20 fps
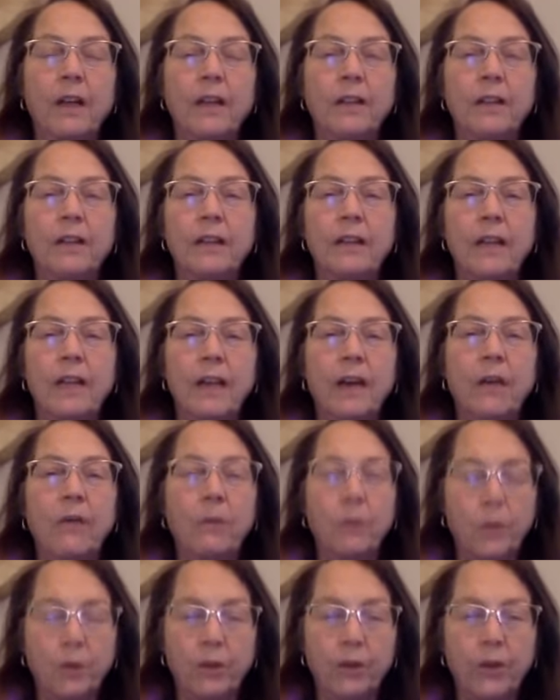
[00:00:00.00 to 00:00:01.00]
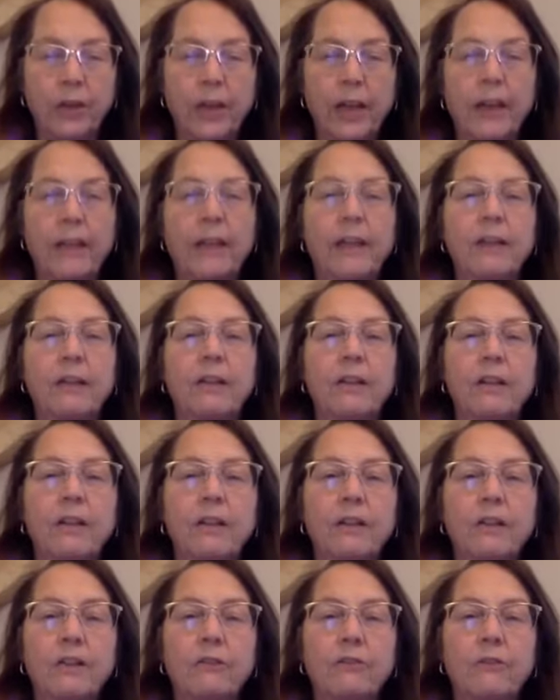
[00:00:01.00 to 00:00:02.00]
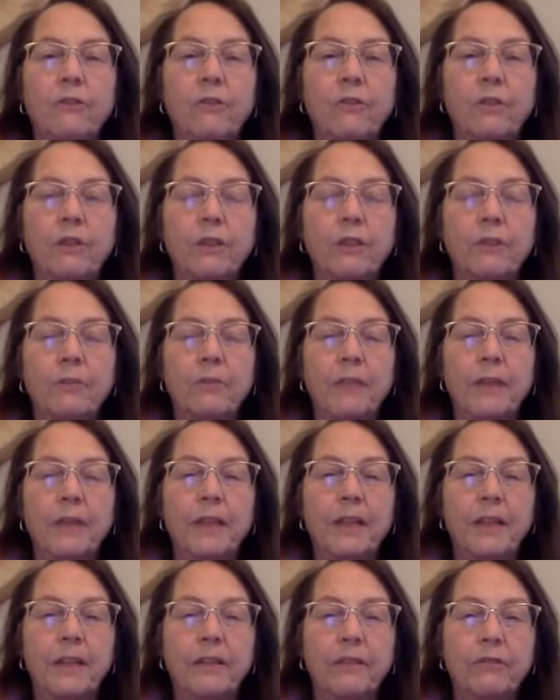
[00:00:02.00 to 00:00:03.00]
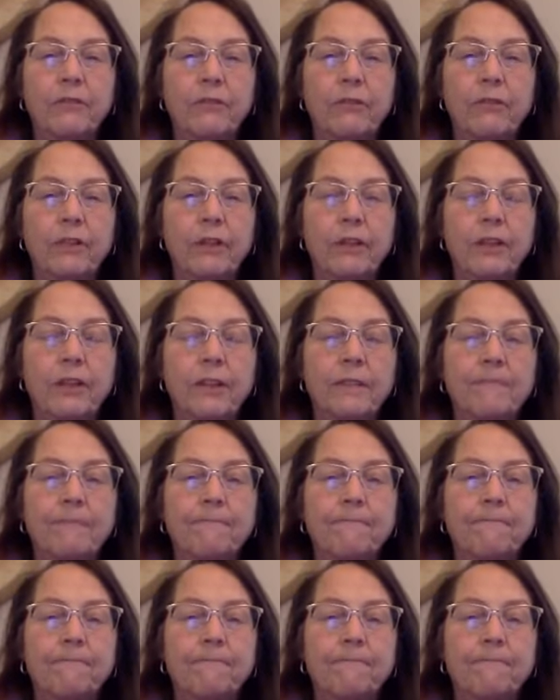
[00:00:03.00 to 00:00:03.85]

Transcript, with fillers: just a word, and then it's your focus, your meditation focus.